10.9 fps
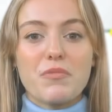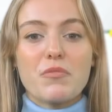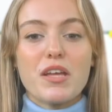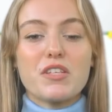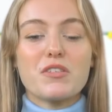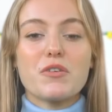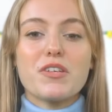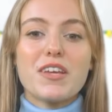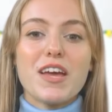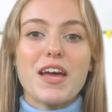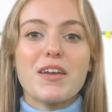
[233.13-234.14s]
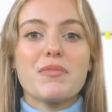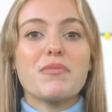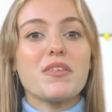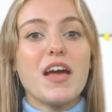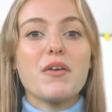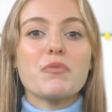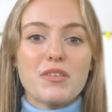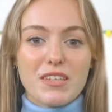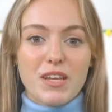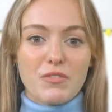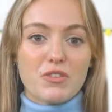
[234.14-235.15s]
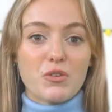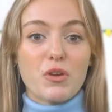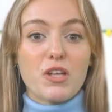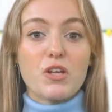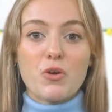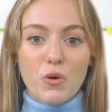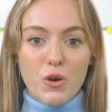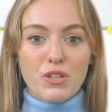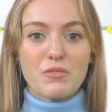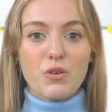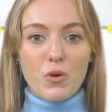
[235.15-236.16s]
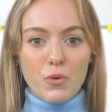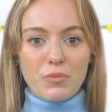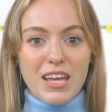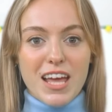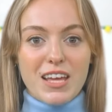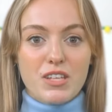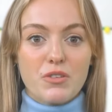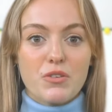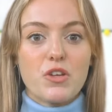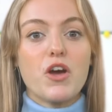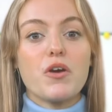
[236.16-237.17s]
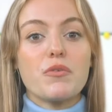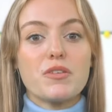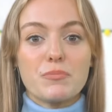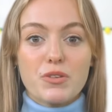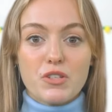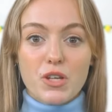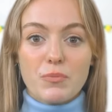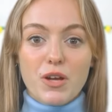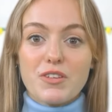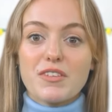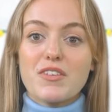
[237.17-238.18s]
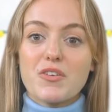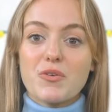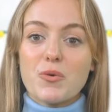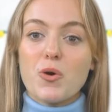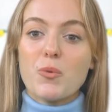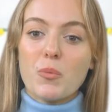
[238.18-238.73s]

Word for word: Register today and receive the training course for only $82 for two months or